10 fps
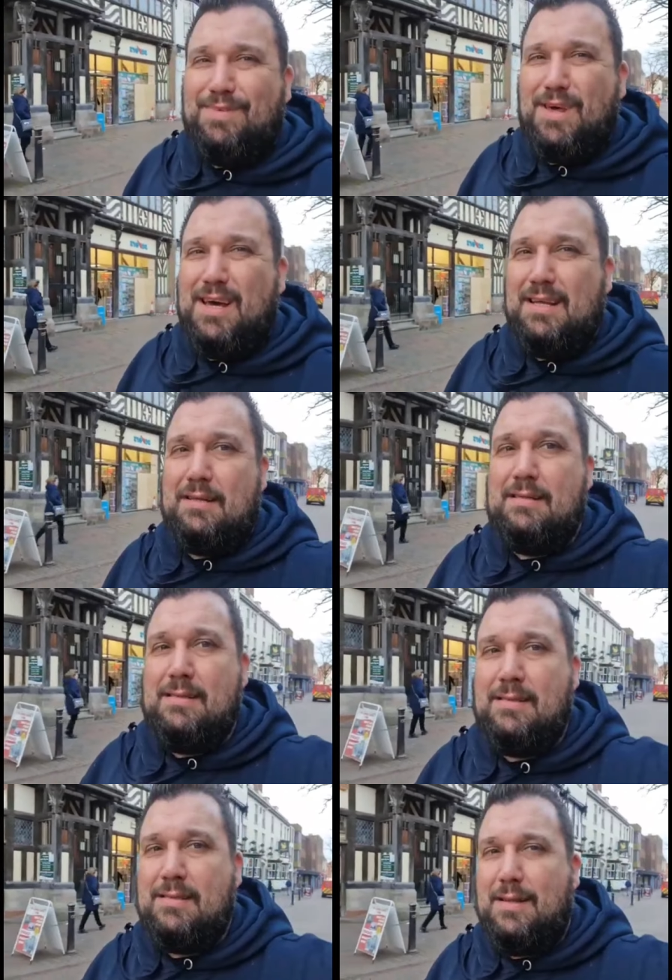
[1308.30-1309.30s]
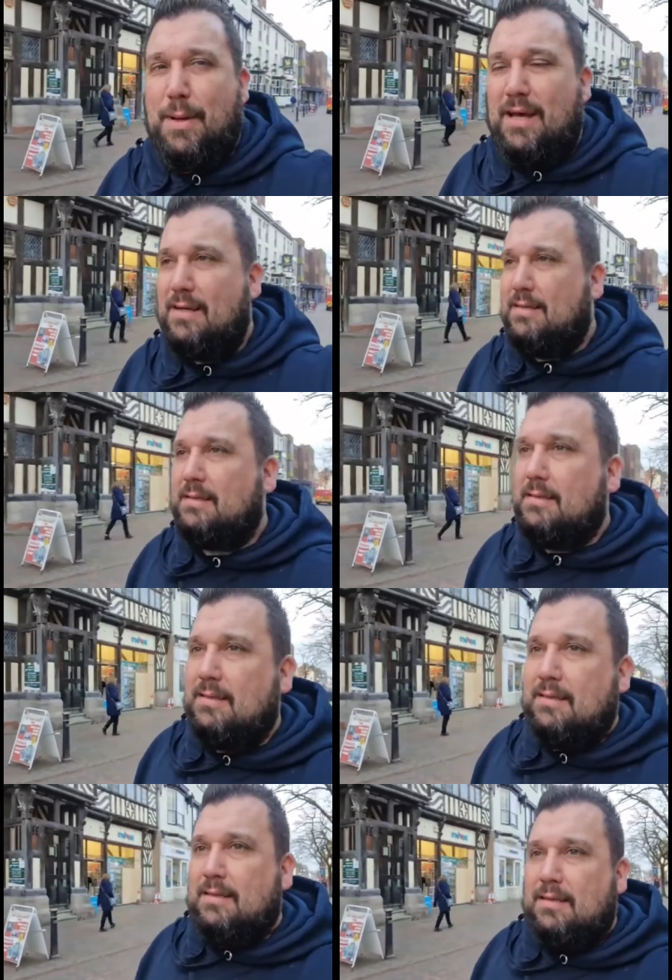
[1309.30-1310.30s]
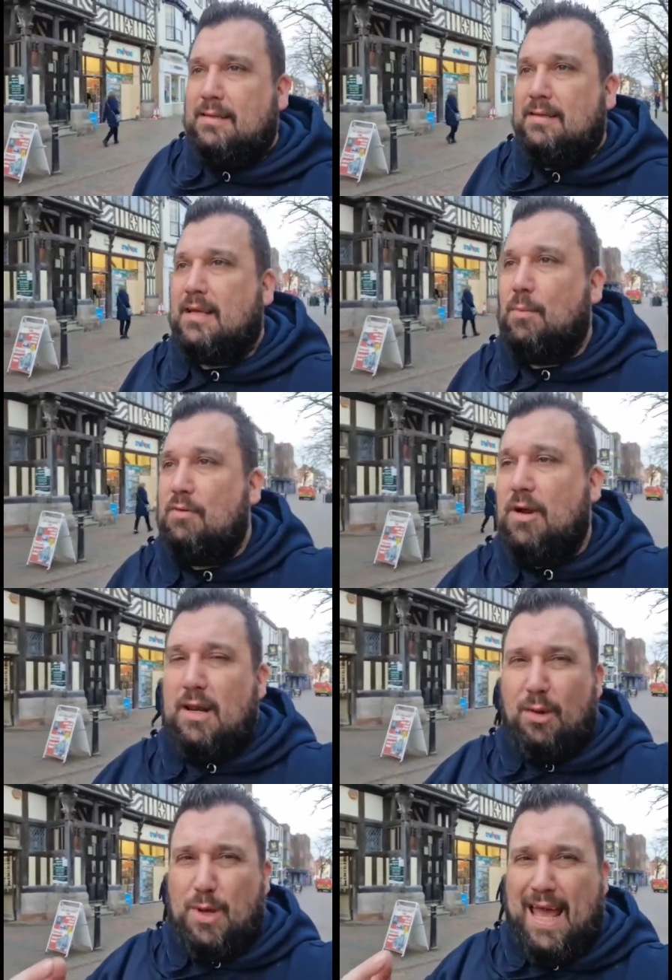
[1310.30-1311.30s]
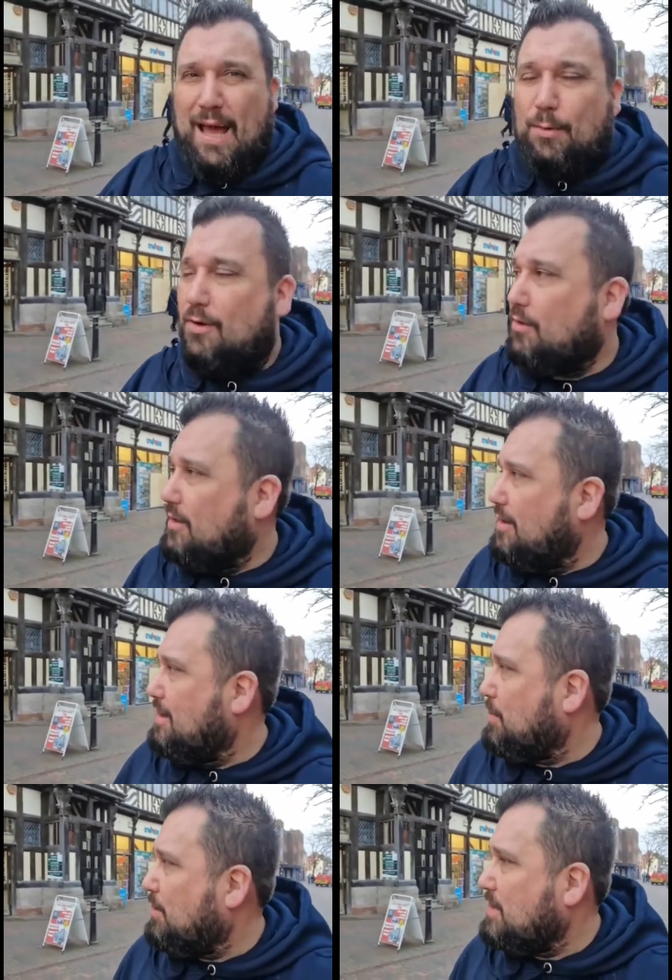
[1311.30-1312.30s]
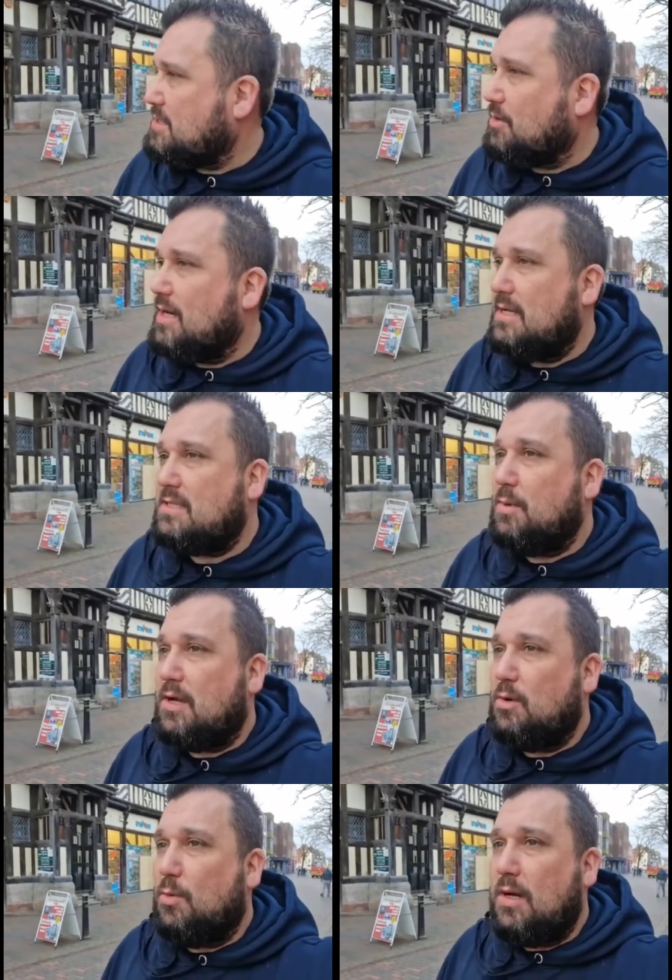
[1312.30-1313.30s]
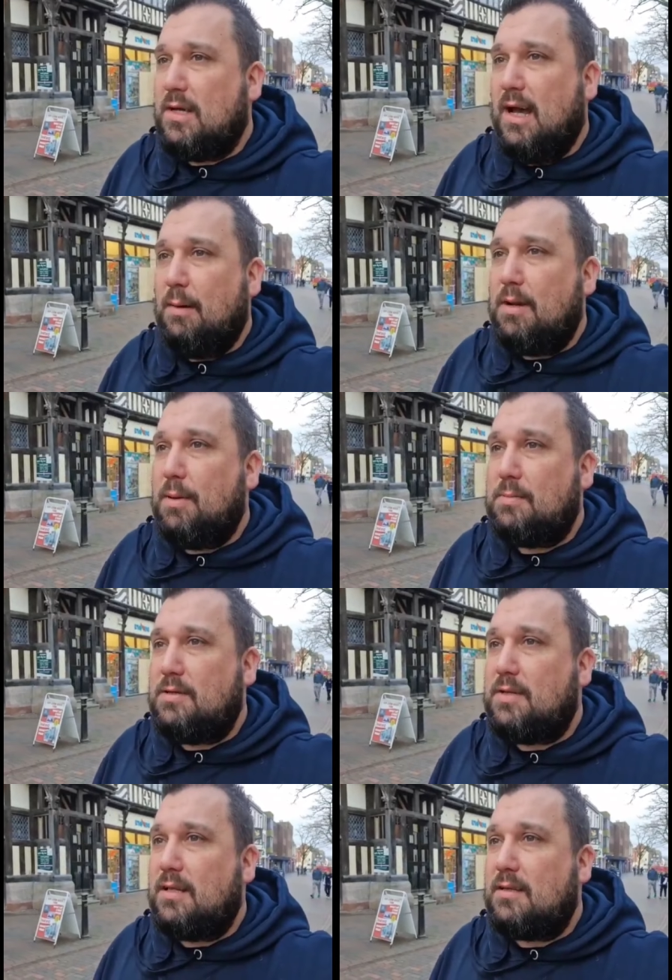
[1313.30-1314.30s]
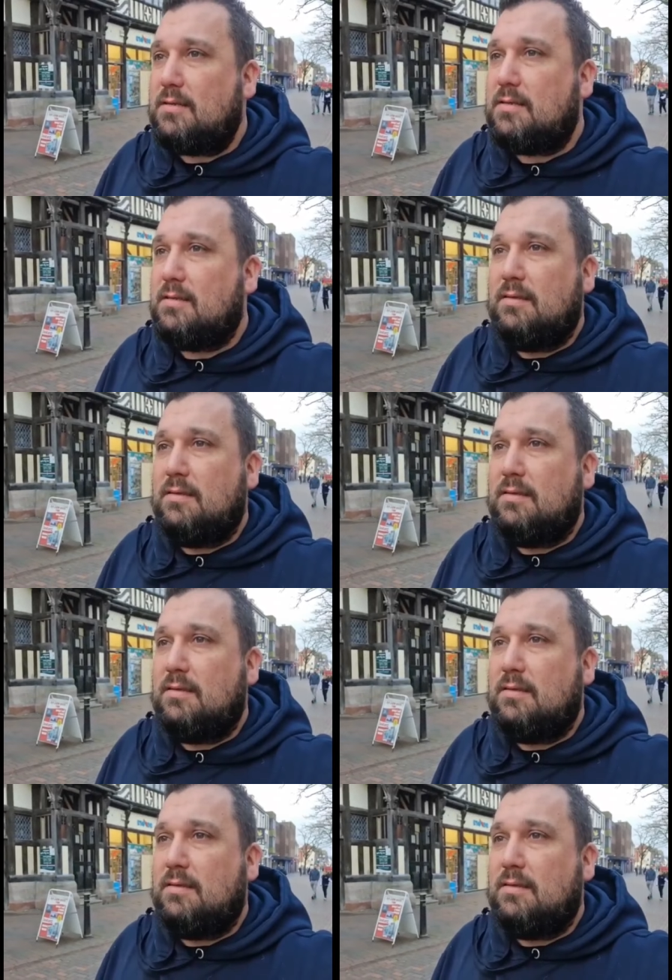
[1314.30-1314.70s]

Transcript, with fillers: 13, the bear. Can we run a little counter on the, the bottom of the screen so we can all work out how many puffs I've done? Because